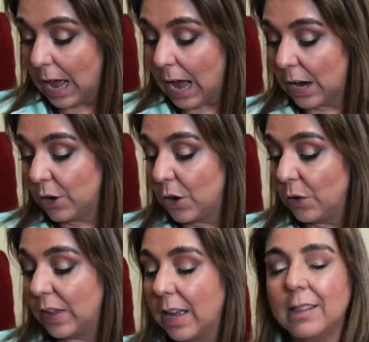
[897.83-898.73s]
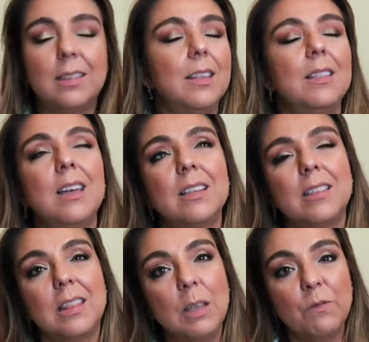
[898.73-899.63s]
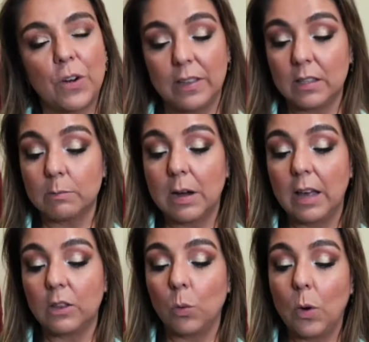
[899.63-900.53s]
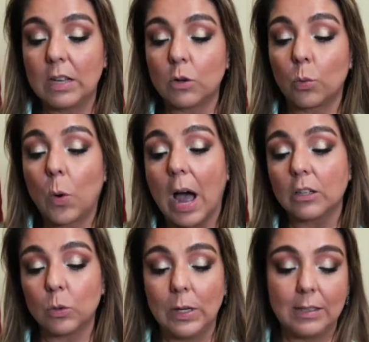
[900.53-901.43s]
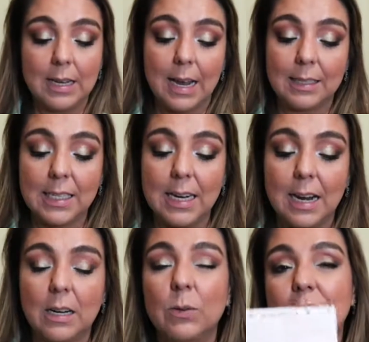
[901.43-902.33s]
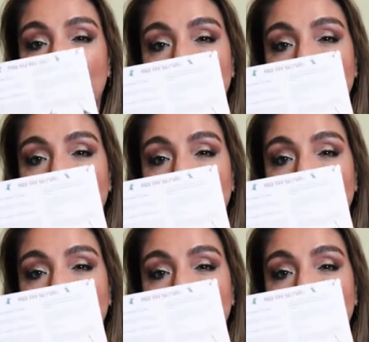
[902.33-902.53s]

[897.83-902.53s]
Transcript: I don't know. The theme for this month was Rock 2018, and it was a